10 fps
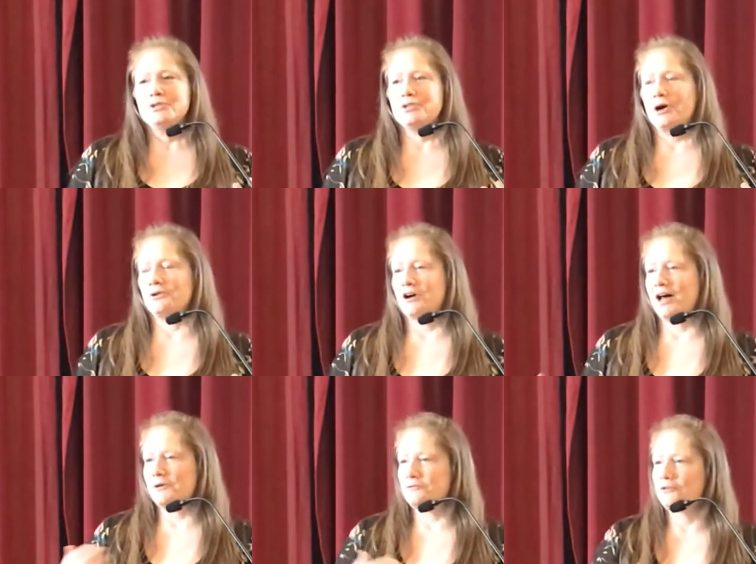So,
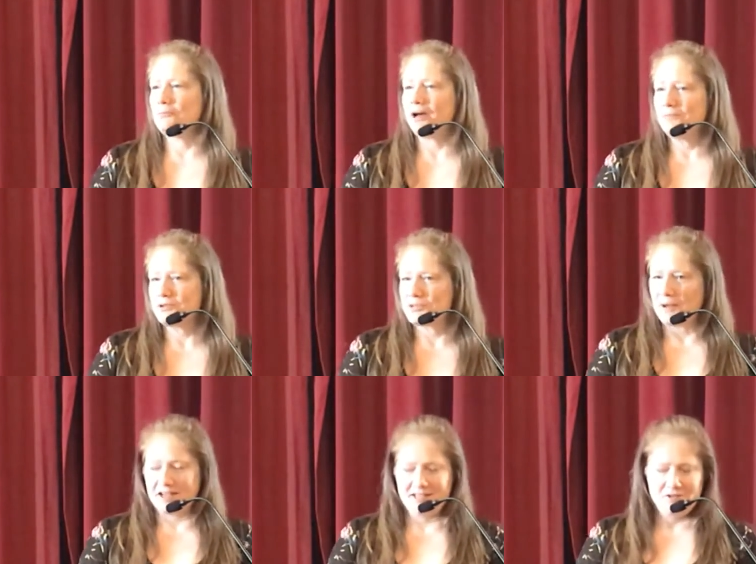from my
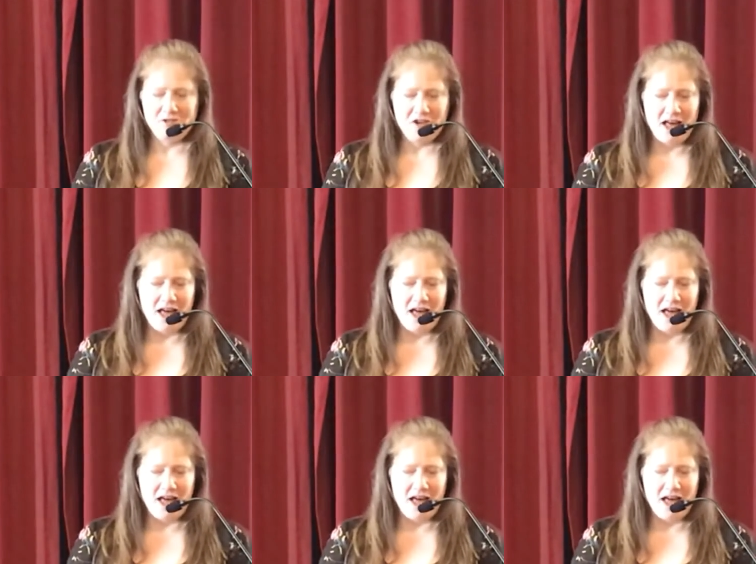perspective,